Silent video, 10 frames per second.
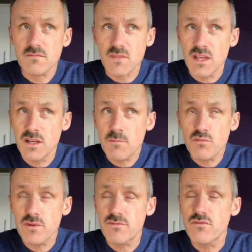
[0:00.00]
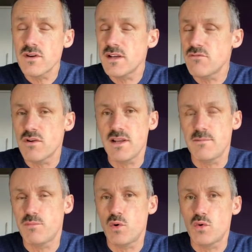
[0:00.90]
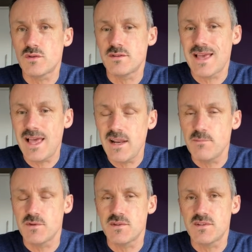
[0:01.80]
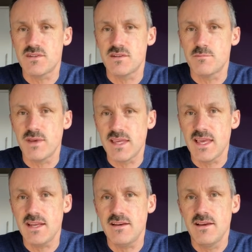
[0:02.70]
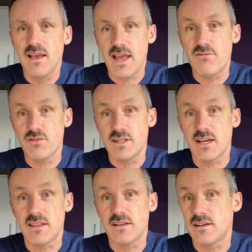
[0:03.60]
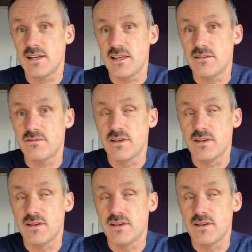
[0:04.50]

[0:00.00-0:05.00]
a number of really, really important elements that begin every day that I live.